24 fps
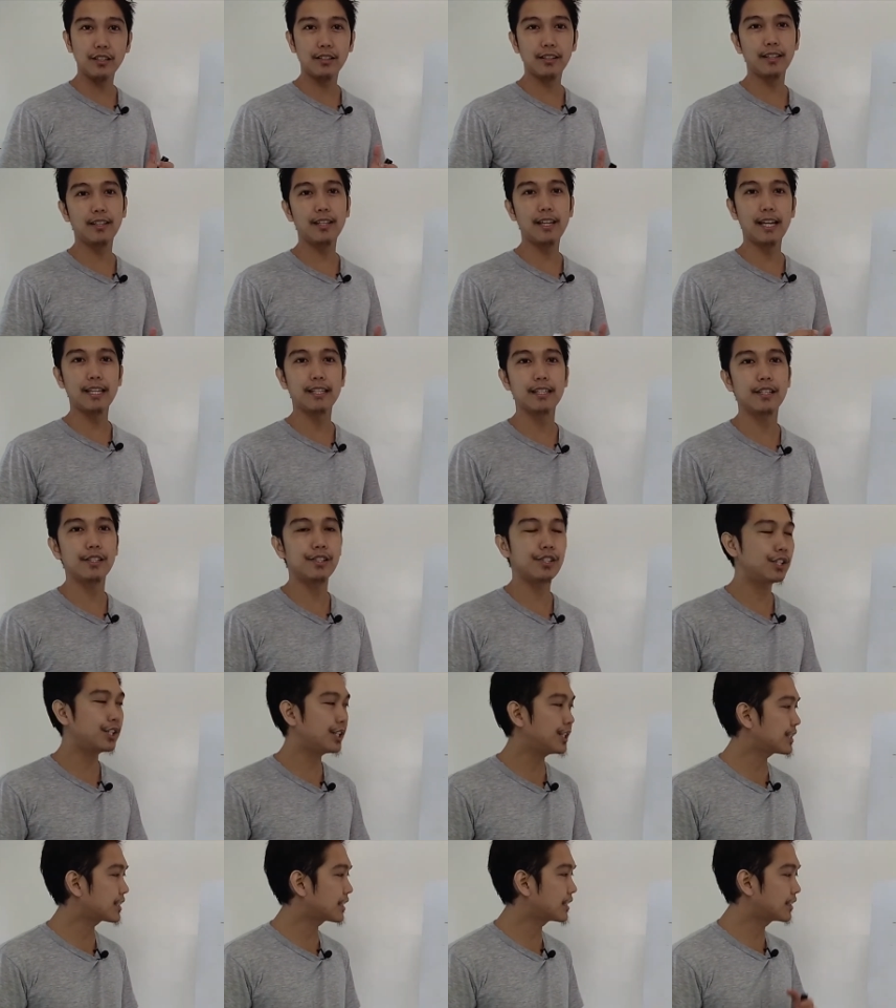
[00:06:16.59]
Okay, I N G
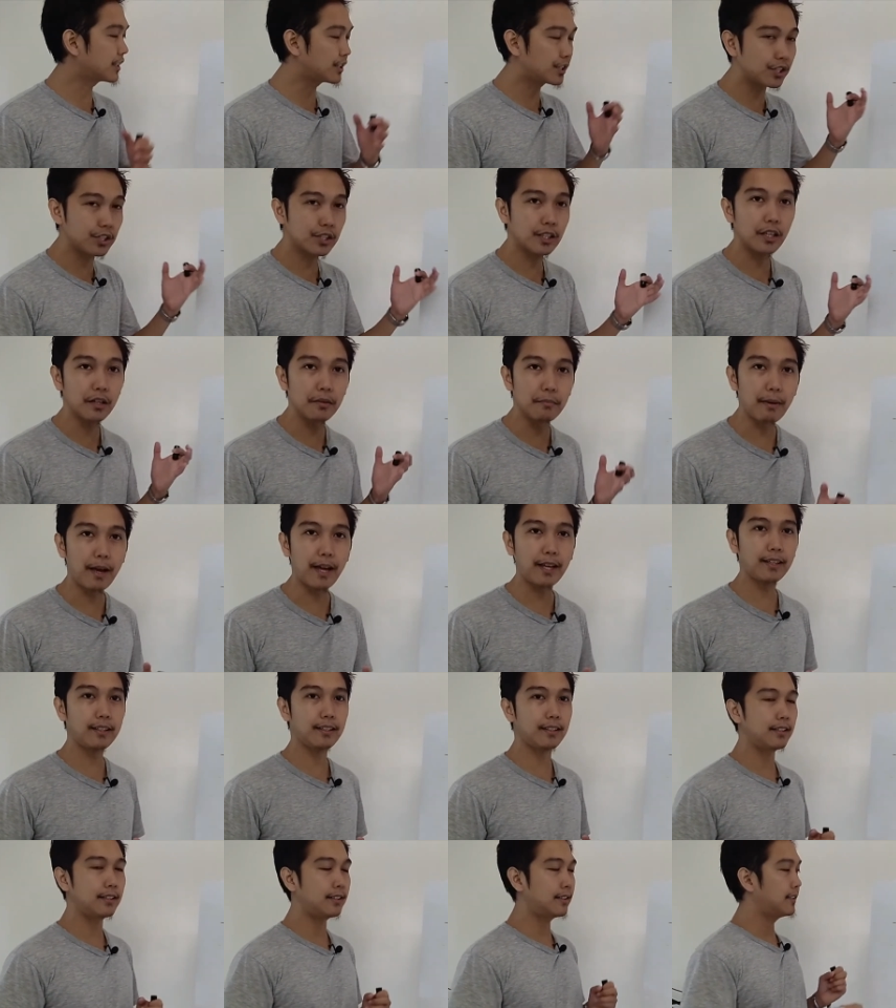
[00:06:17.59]
is a digital bank.